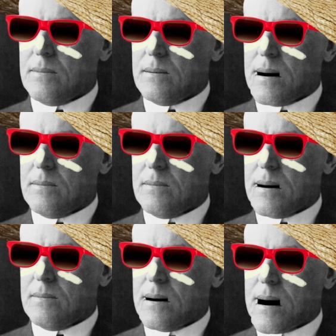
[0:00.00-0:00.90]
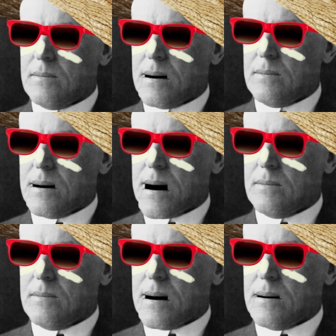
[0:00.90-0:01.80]
I got a vacation already
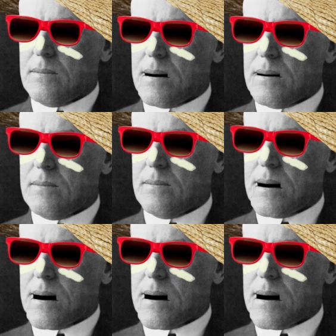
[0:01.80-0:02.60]
planned later this